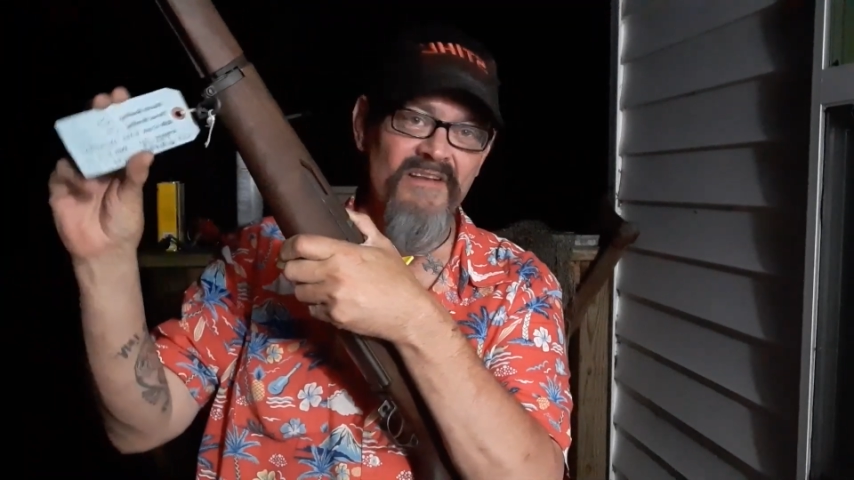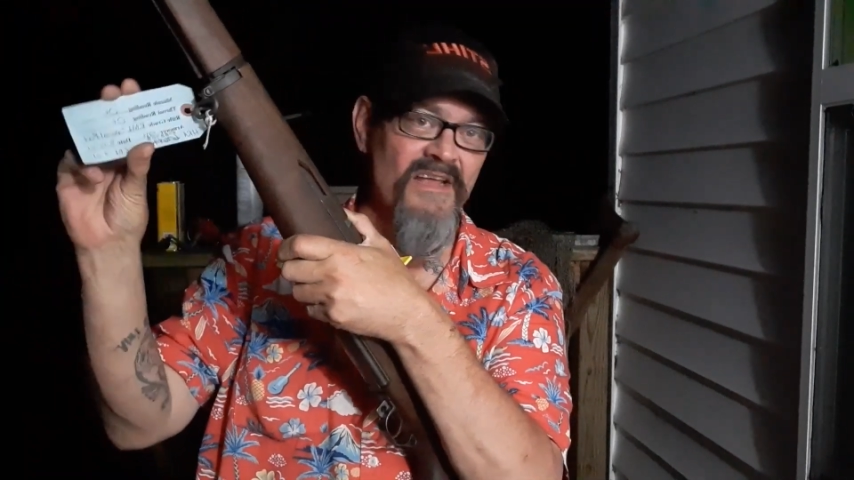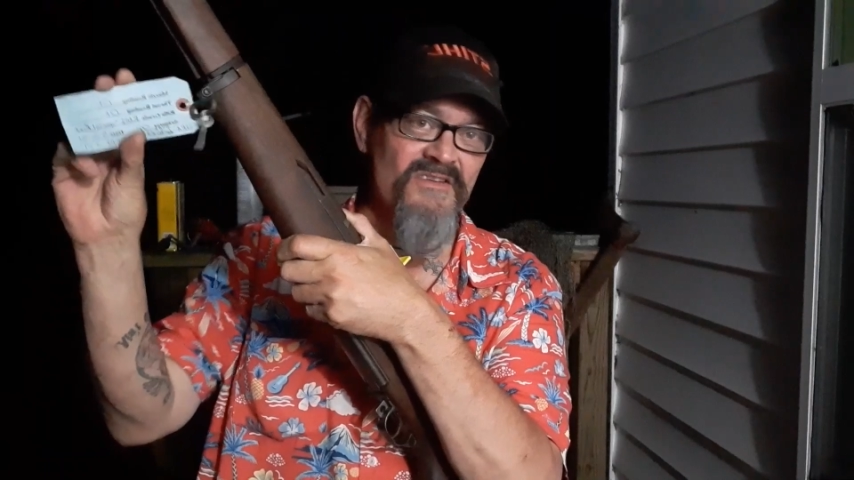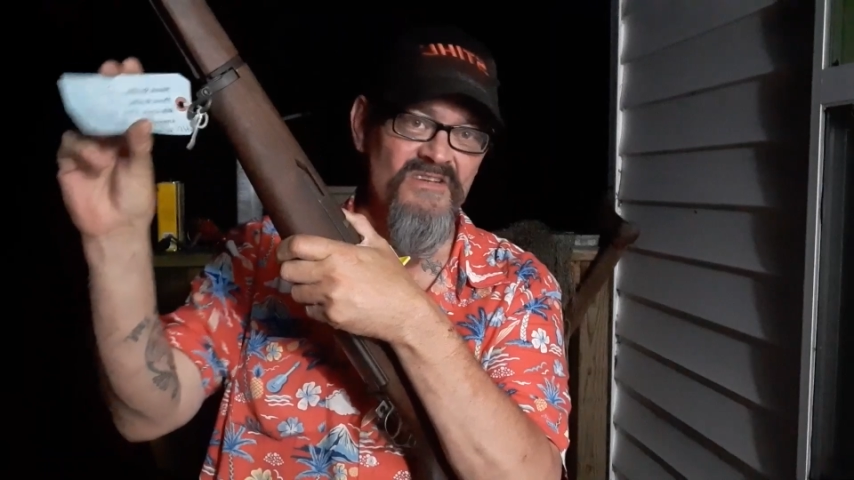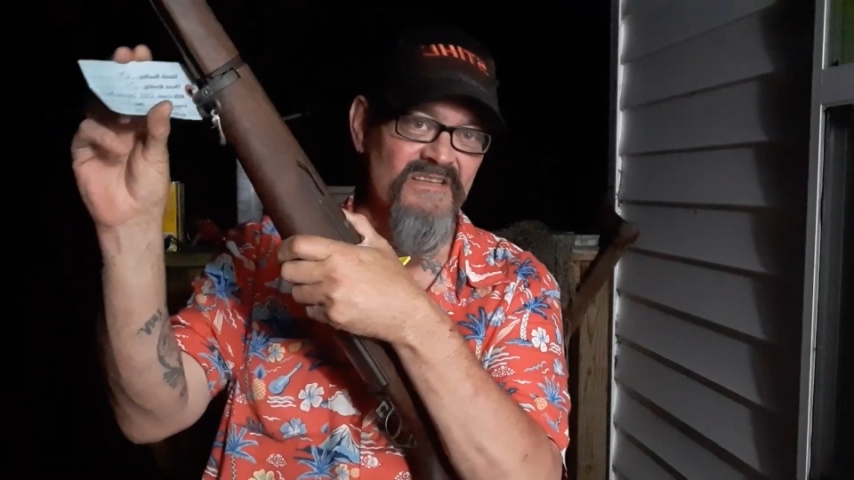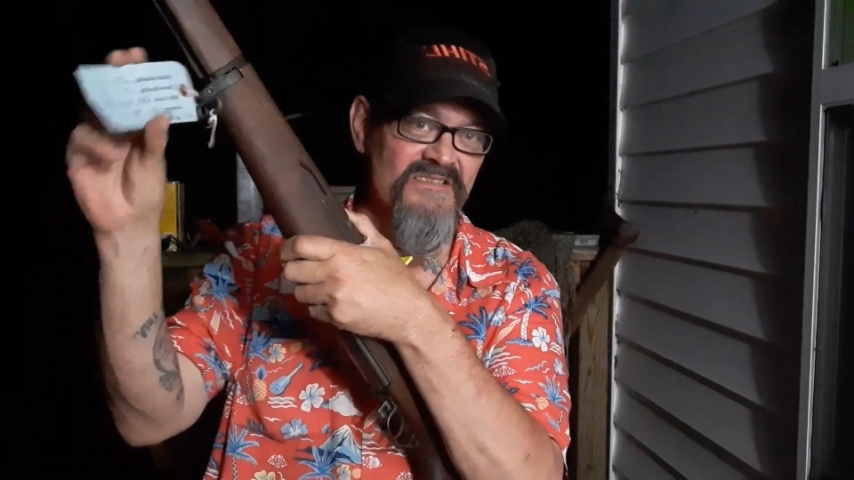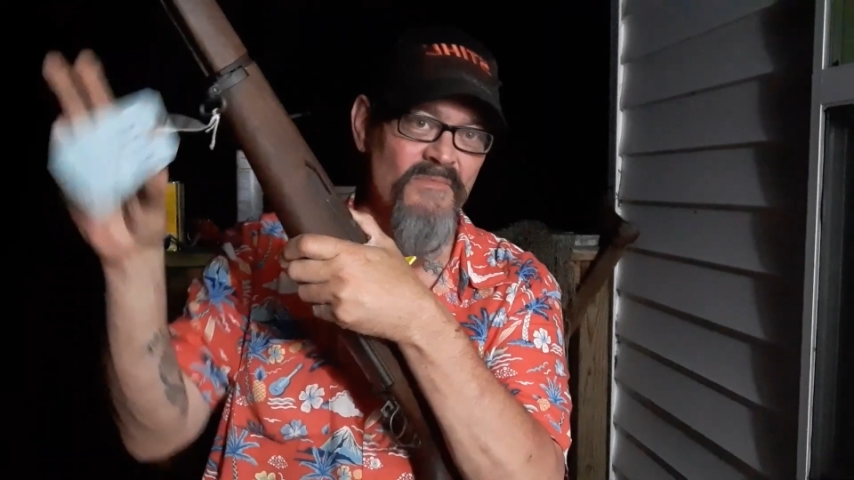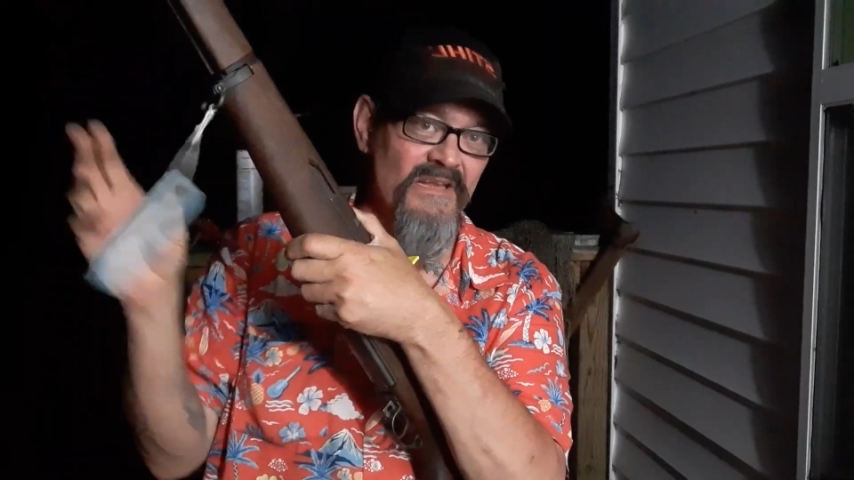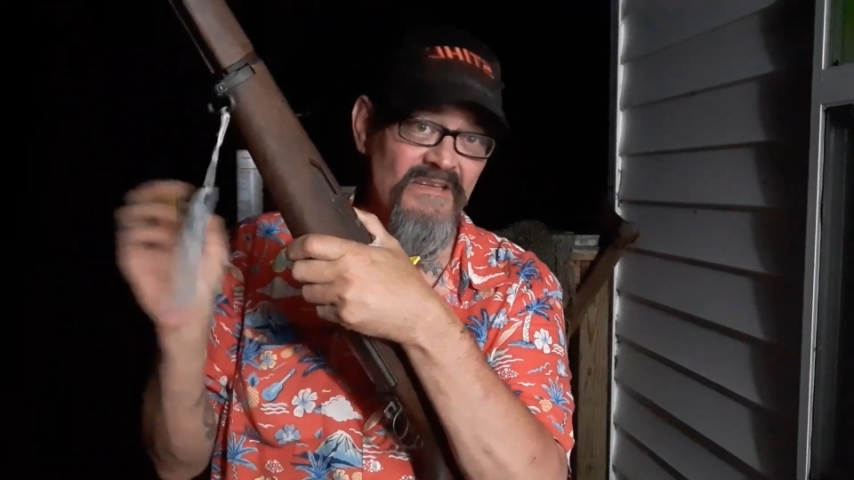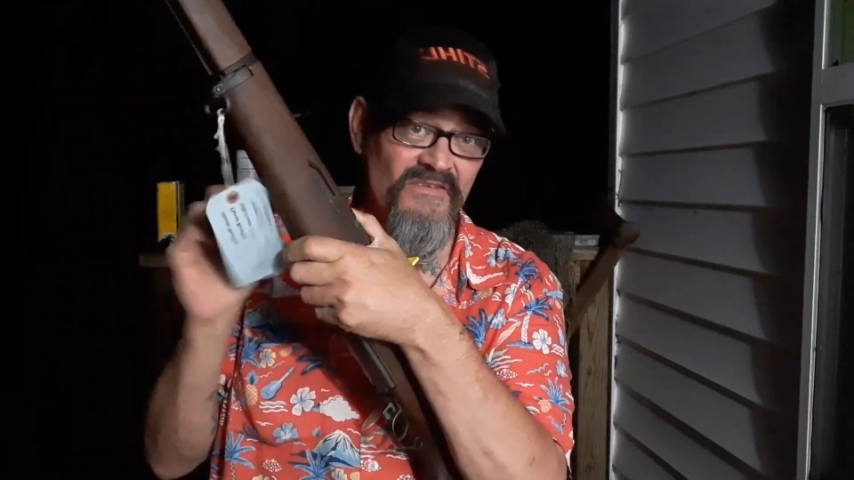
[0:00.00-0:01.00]
got a chance to
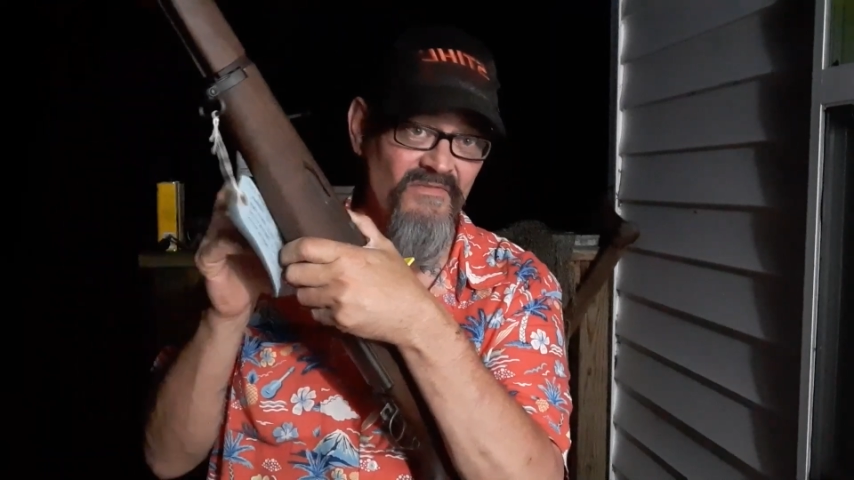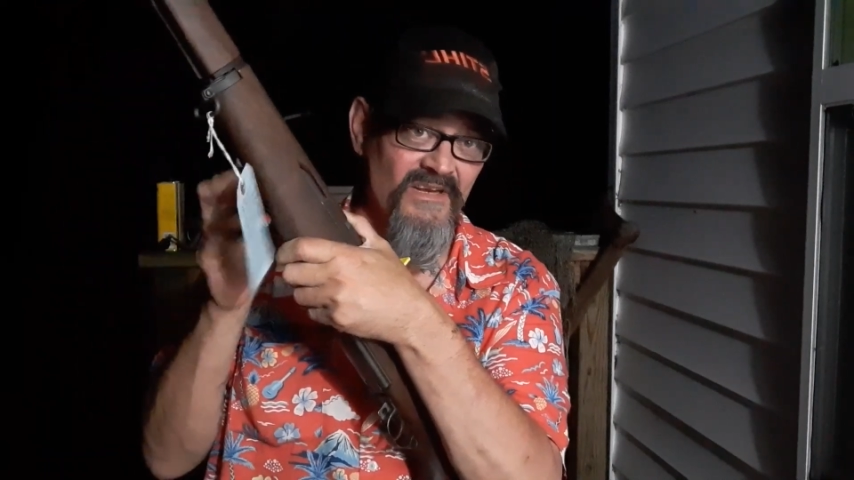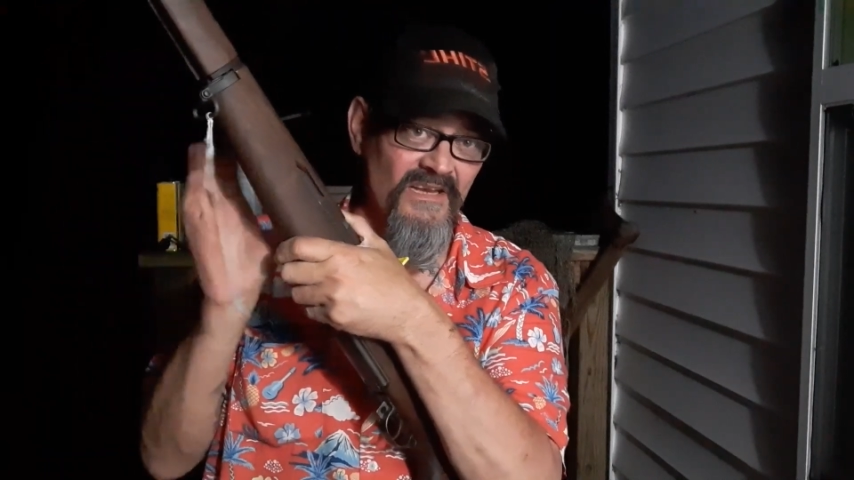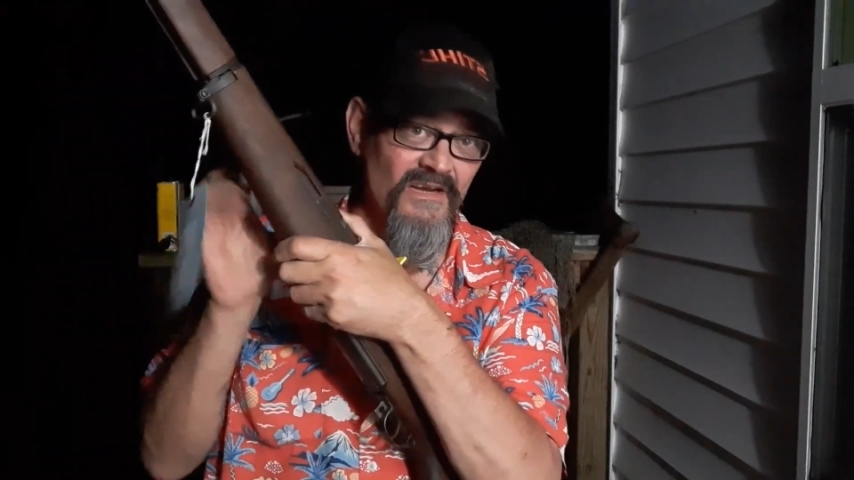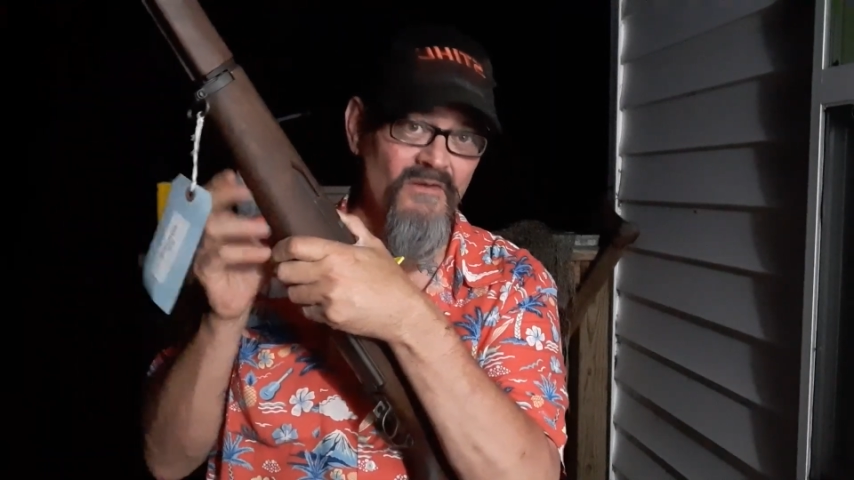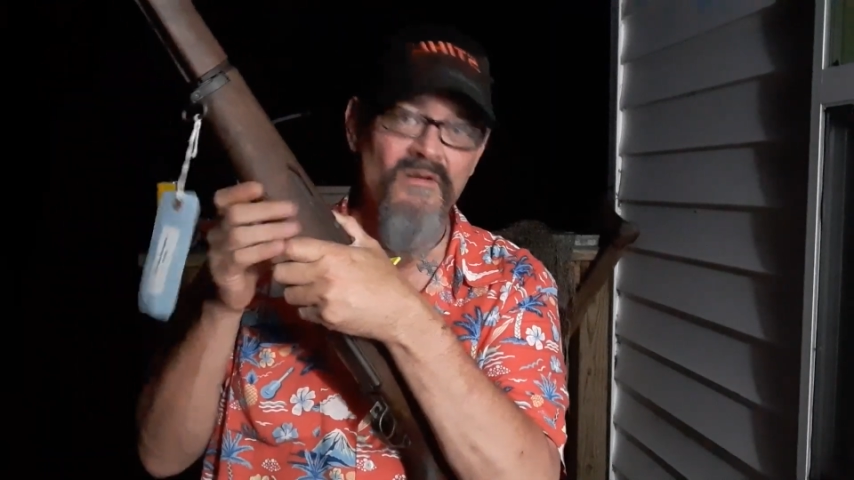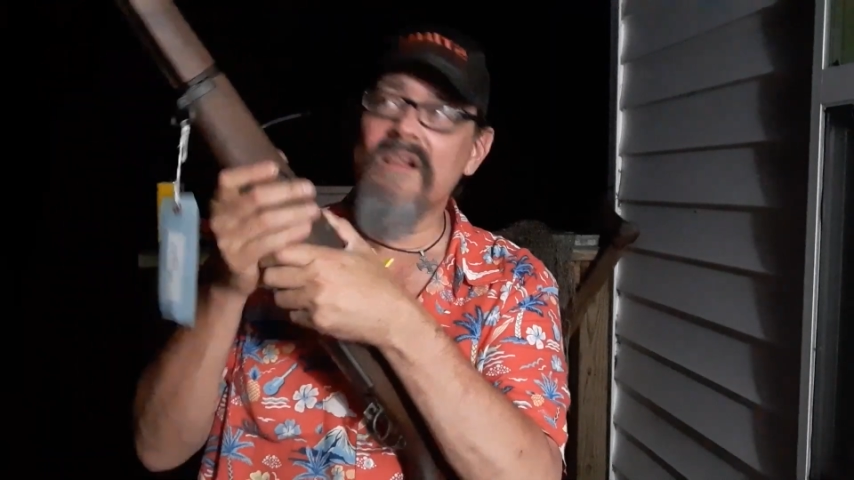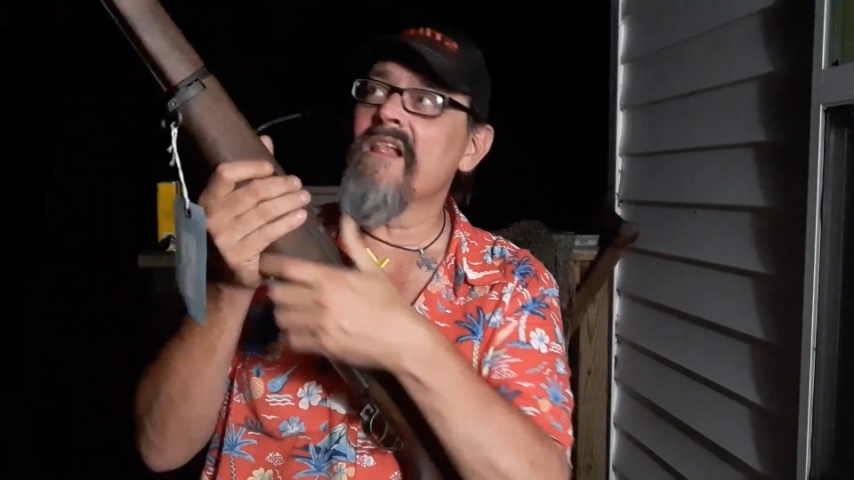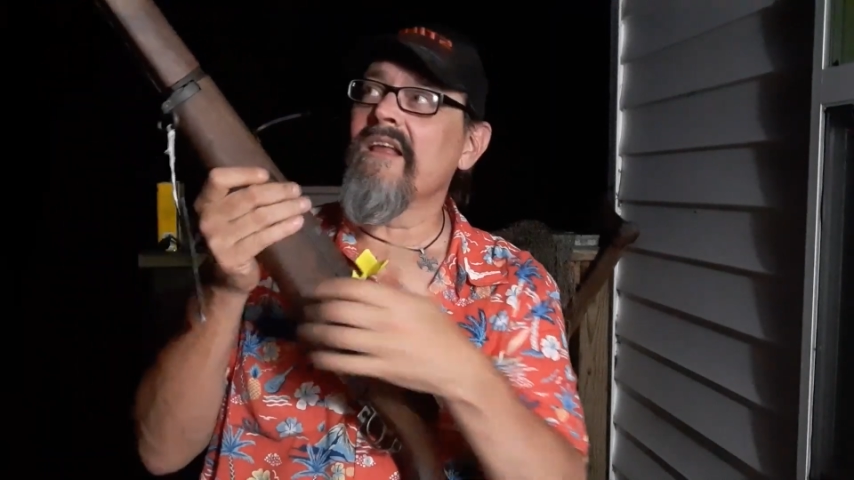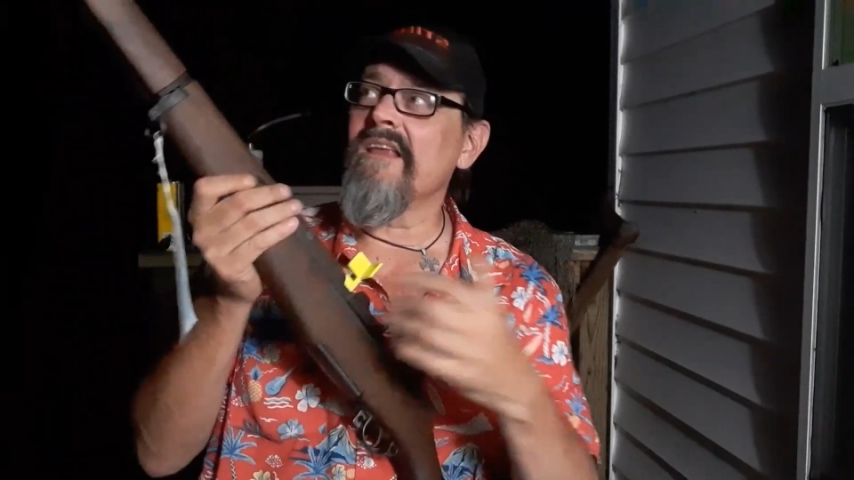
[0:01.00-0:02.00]
make this video
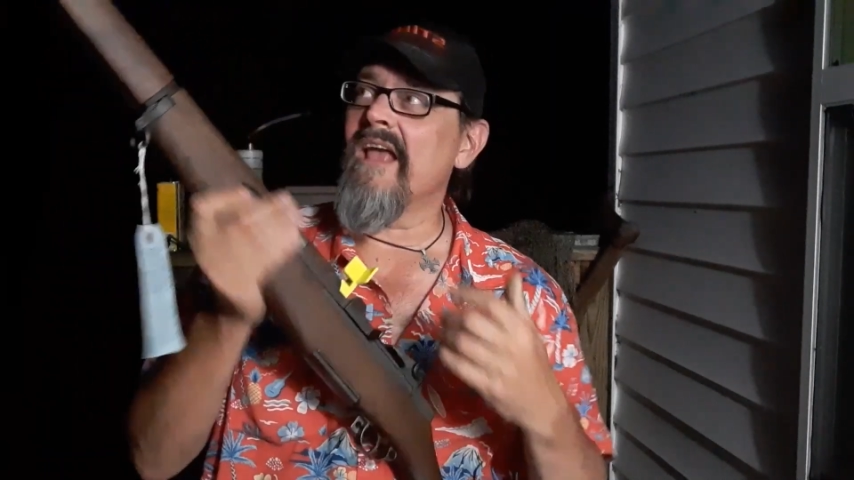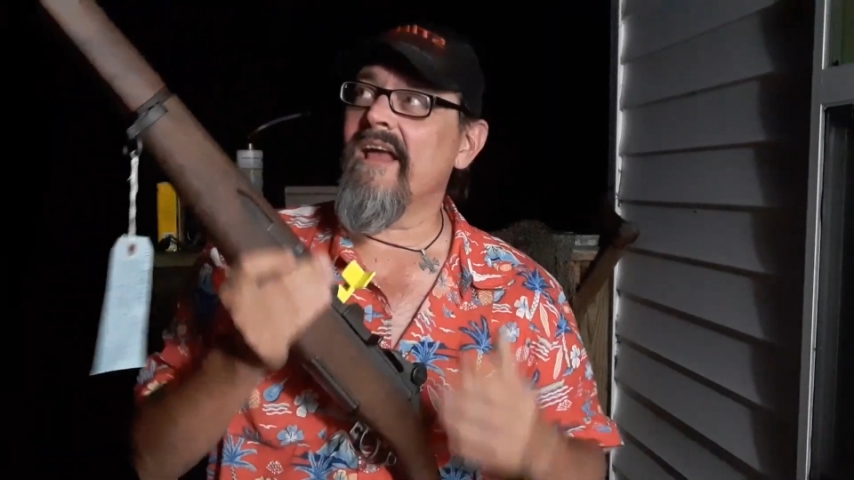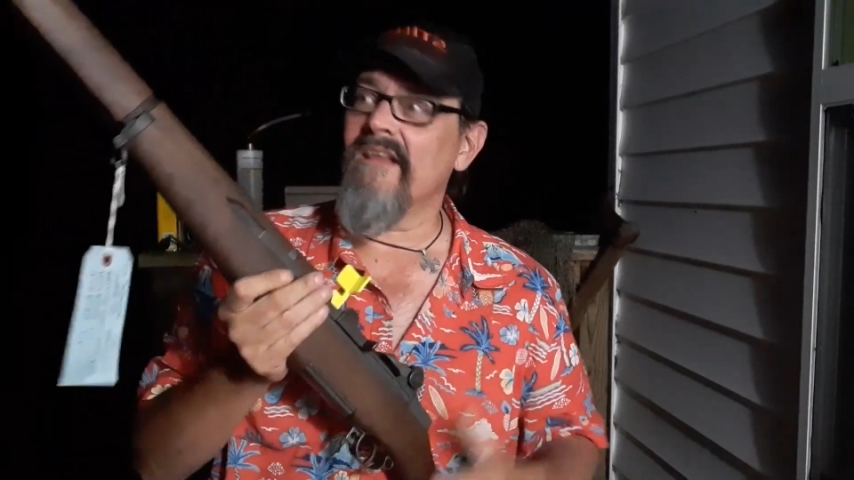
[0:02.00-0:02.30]
yet,